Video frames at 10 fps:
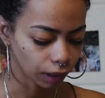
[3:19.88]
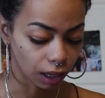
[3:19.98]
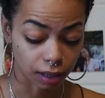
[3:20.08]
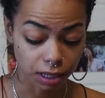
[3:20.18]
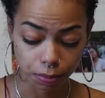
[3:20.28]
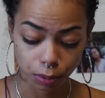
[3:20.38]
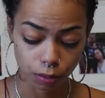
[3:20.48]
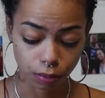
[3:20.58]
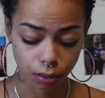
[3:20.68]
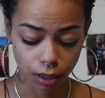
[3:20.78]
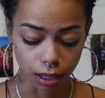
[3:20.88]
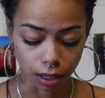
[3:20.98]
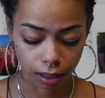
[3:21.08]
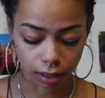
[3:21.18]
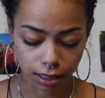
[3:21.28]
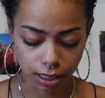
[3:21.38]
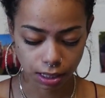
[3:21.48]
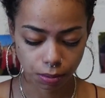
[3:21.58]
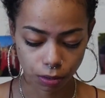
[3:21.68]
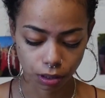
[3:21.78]
And that's a beautiful thing. Let's get
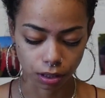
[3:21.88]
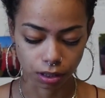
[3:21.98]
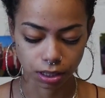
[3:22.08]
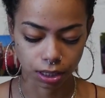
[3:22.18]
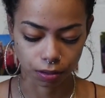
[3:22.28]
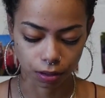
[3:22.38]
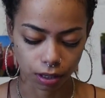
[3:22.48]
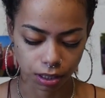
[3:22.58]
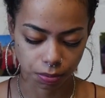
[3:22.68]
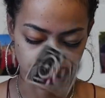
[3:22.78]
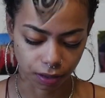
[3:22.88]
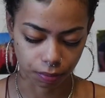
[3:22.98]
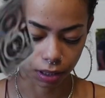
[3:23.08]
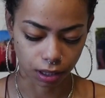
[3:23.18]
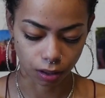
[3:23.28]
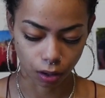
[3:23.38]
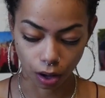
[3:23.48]
some more tarot cards before I begin.